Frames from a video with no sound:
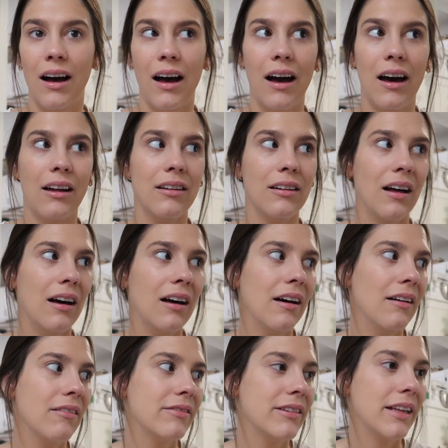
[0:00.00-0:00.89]
I
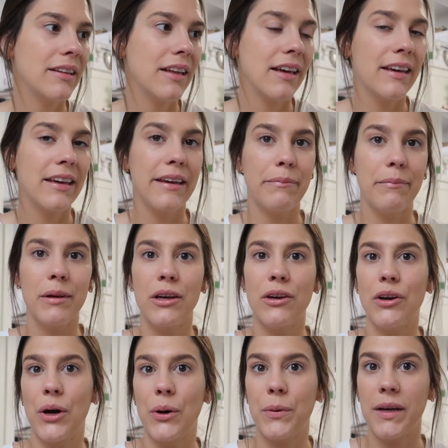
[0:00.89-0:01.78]
love that they keep me
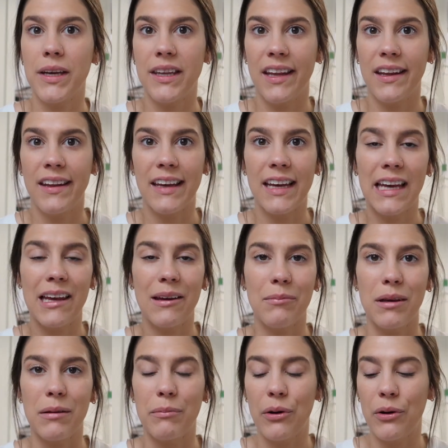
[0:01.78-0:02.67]
going, that they keep
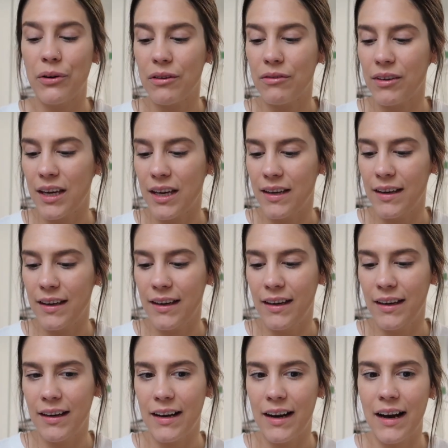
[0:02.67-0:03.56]
me
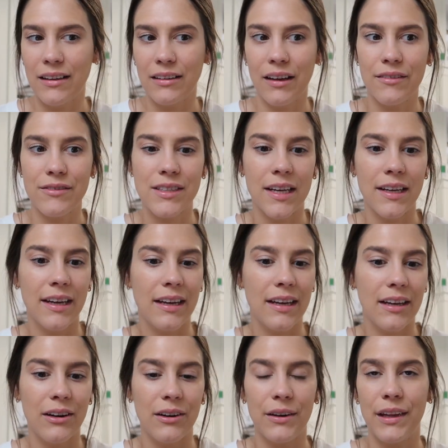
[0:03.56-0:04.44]
motivated. I love
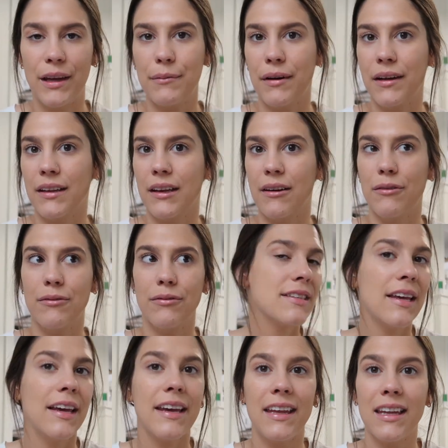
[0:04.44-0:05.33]
taking care of them. I love
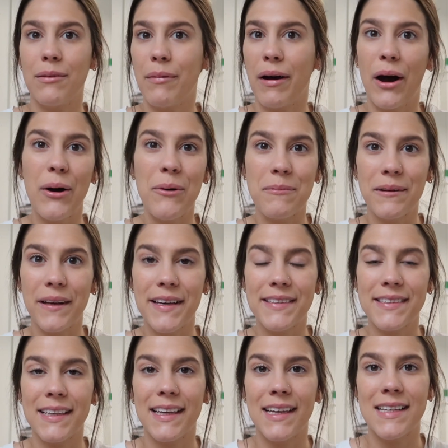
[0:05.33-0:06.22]
taking them out
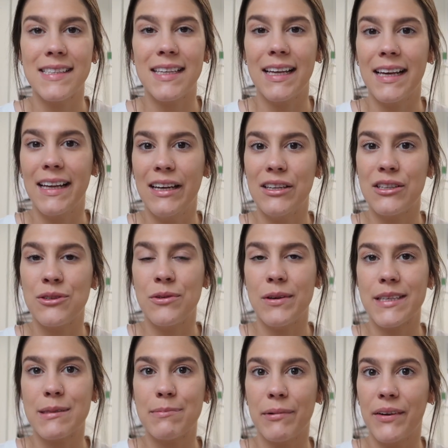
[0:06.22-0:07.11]
places and getting to
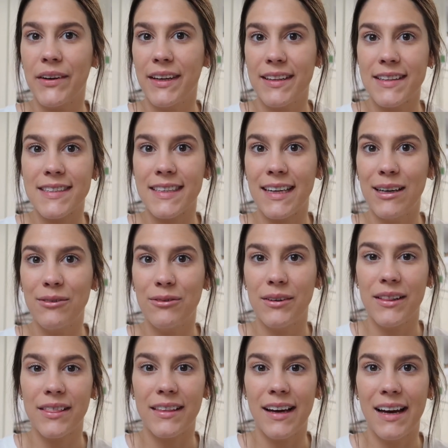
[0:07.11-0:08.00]
experience stuff
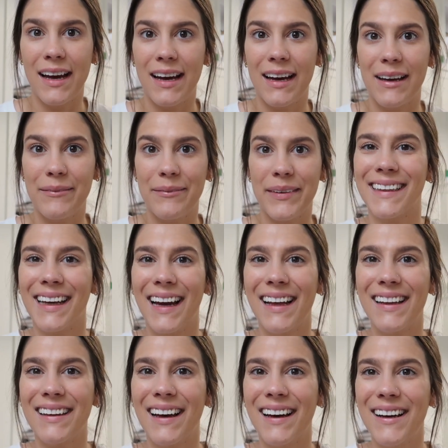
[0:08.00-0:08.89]
with them.
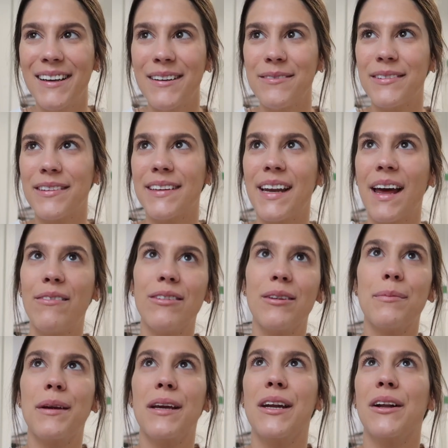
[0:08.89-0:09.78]
I love
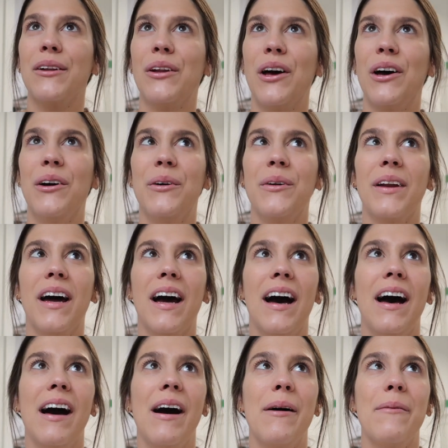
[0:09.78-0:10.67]
never being alone. Um,
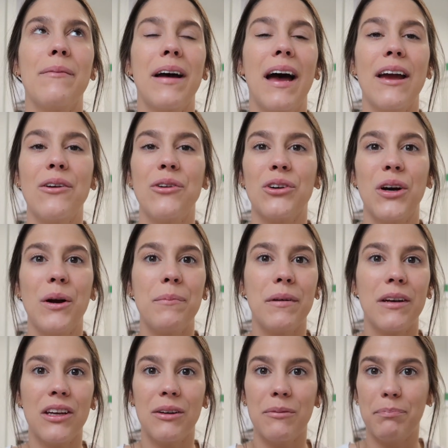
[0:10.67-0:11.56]
I grew up
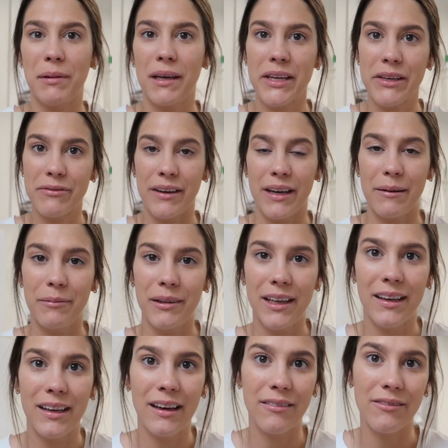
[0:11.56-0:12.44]
in a big
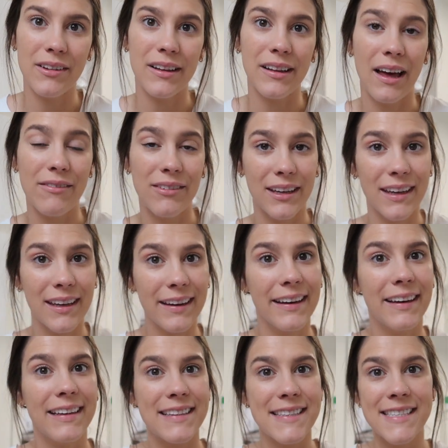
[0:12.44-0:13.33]
family of eleven
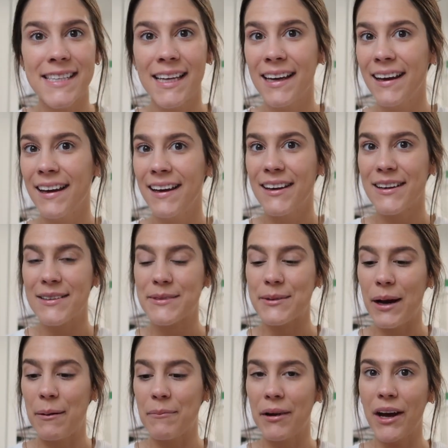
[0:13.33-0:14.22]
kids,
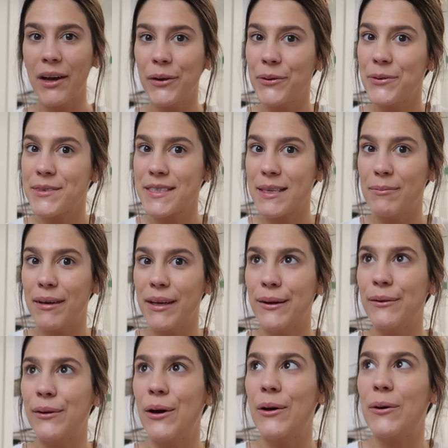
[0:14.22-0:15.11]
so I'm not used to being
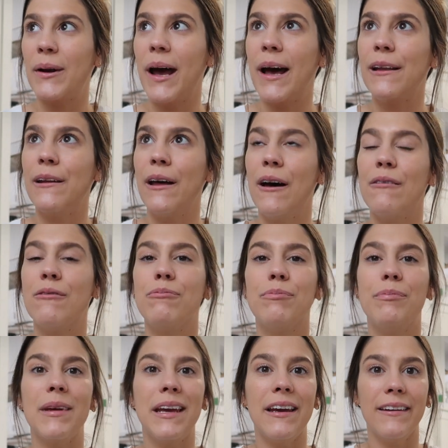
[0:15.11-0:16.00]
alone. I
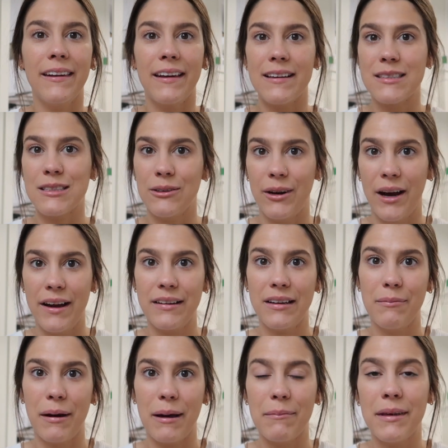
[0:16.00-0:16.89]
love being like
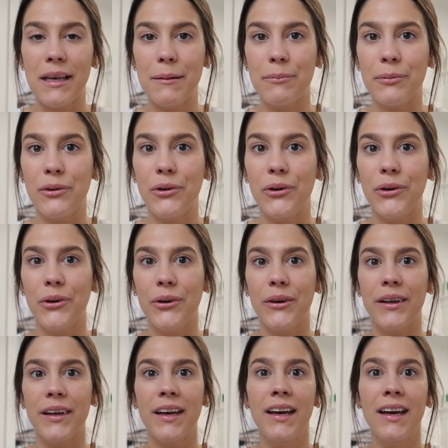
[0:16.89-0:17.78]
surrounded by people
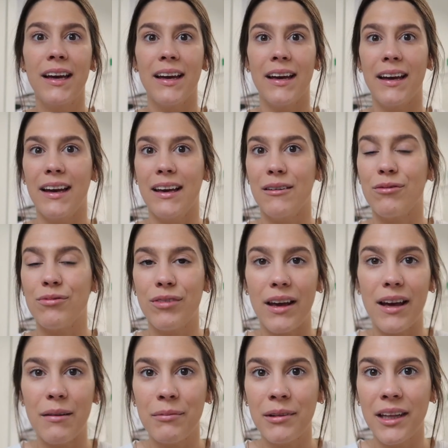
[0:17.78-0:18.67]
and
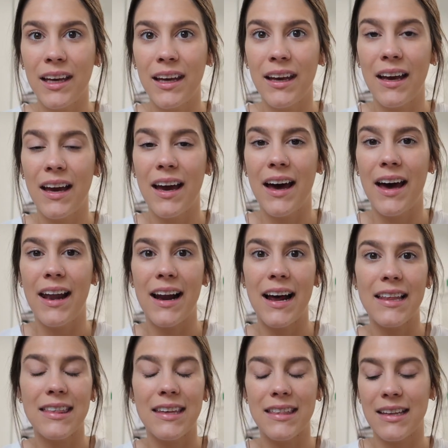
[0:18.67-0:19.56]
family, and
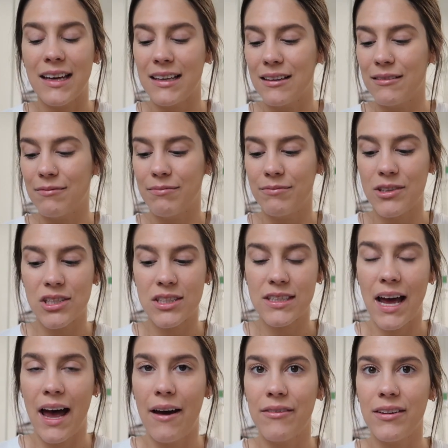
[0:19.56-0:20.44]
I think that
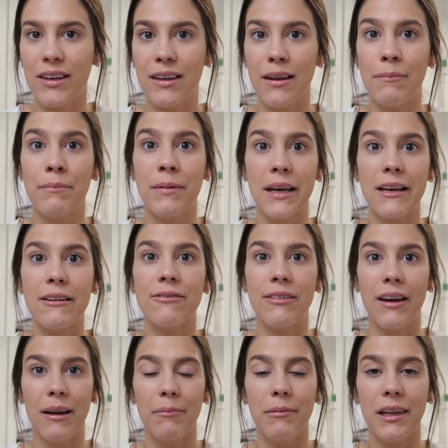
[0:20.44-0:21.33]
just having the big
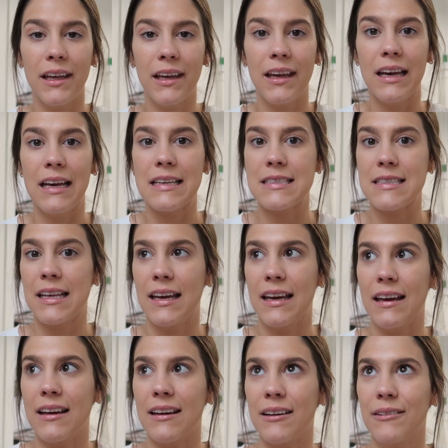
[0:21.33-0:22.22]
family is
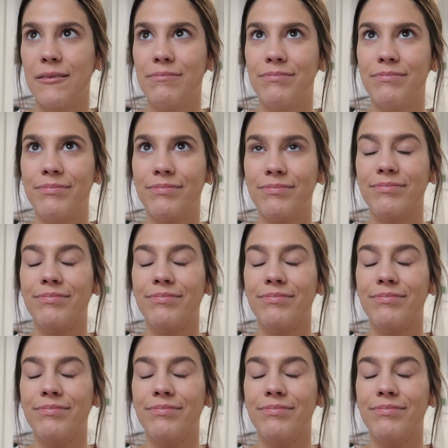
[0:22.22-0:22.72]
like